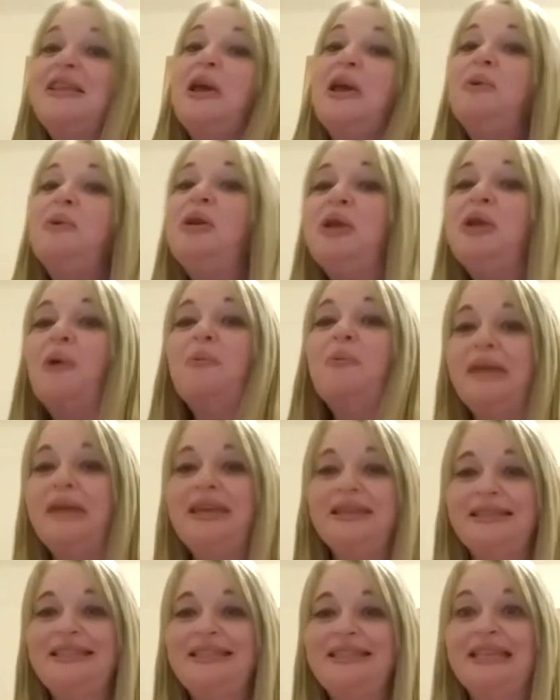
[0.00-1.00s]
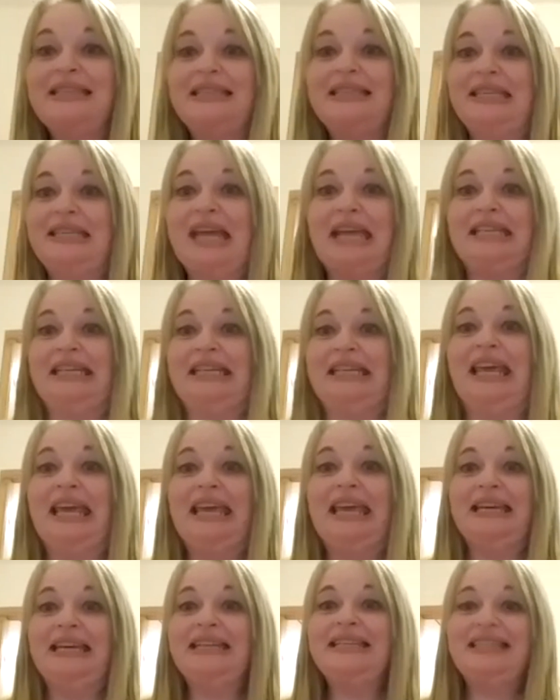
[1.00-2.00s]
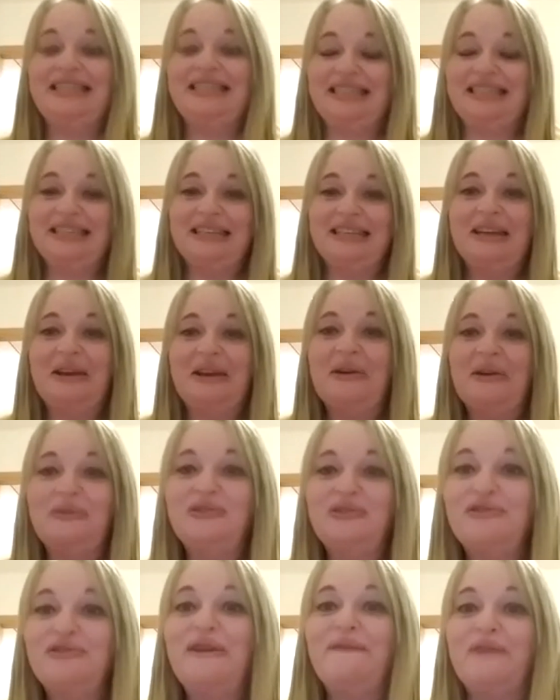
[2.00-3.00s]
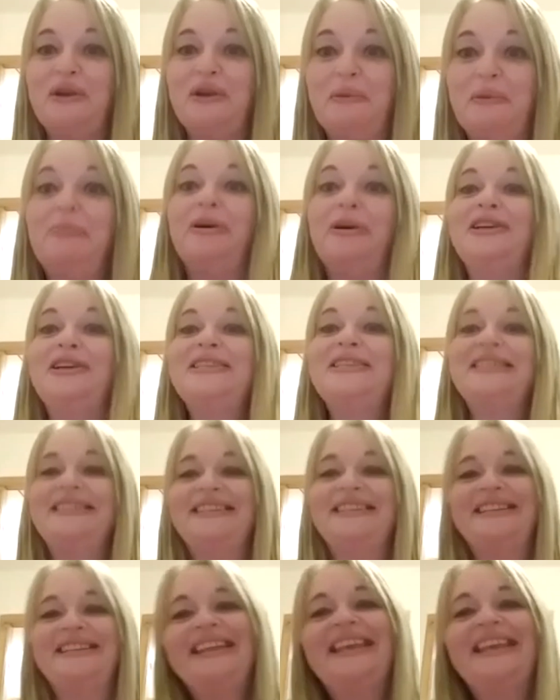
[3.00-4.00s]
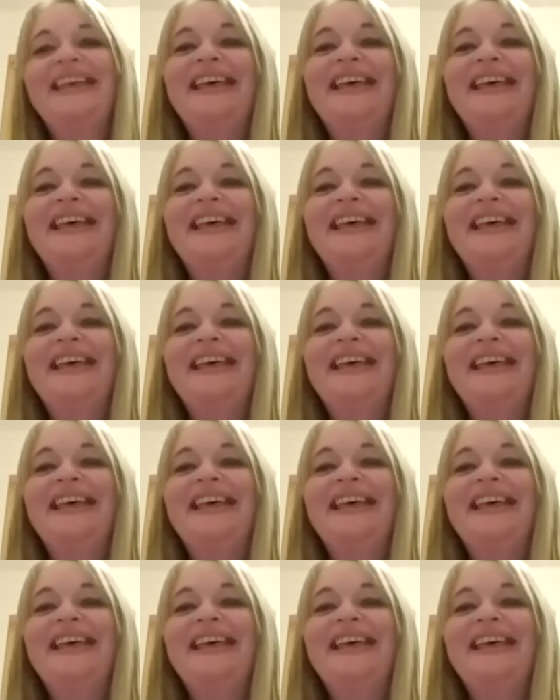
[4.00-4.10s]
They only know me as this dedicated, driven person.